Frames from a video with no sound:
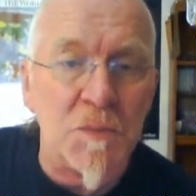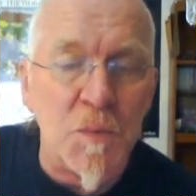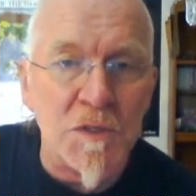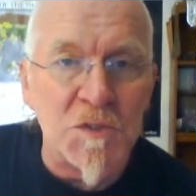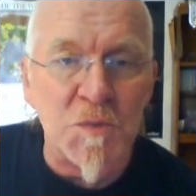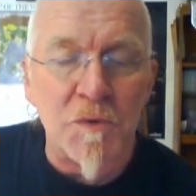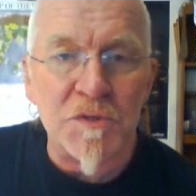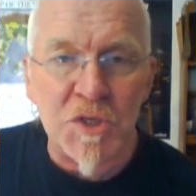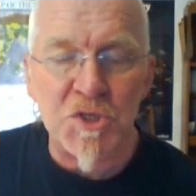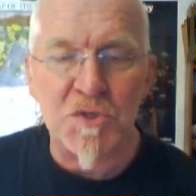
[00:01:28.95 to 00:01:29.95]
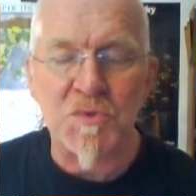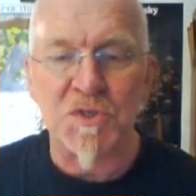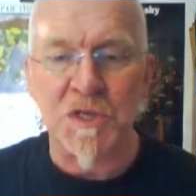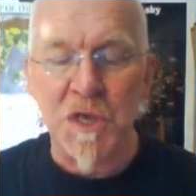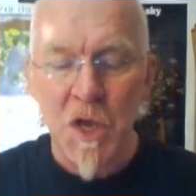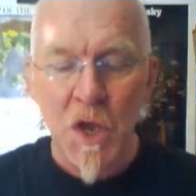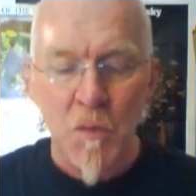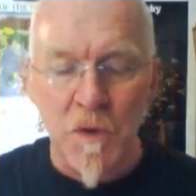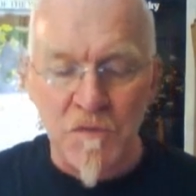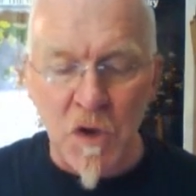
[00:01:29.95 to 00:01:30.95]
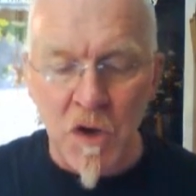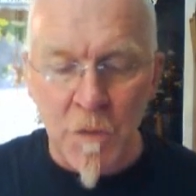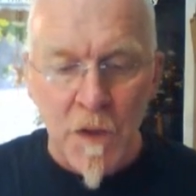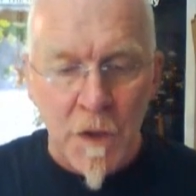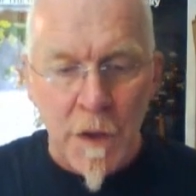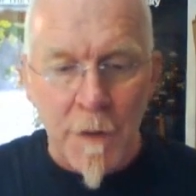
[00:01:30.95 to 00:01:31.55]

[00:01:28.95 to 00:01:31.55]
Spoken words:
And once we're into Tuesday, we've got